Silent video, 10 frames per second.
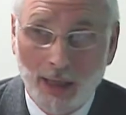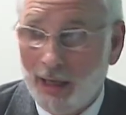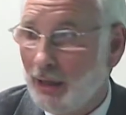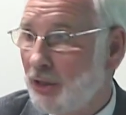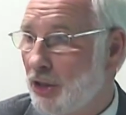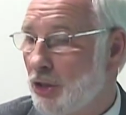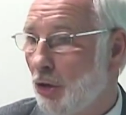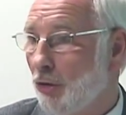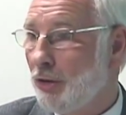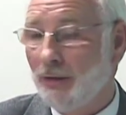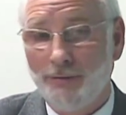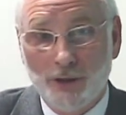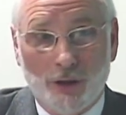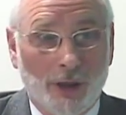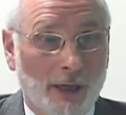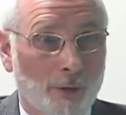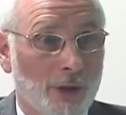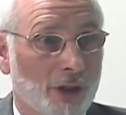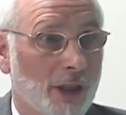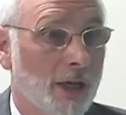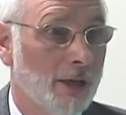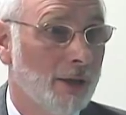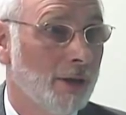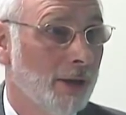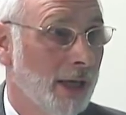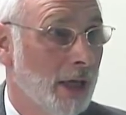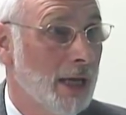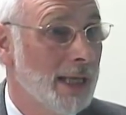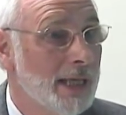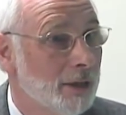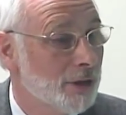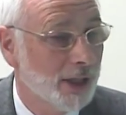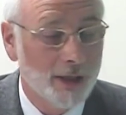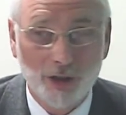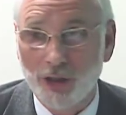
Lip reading: English is not the official language in a legal sense.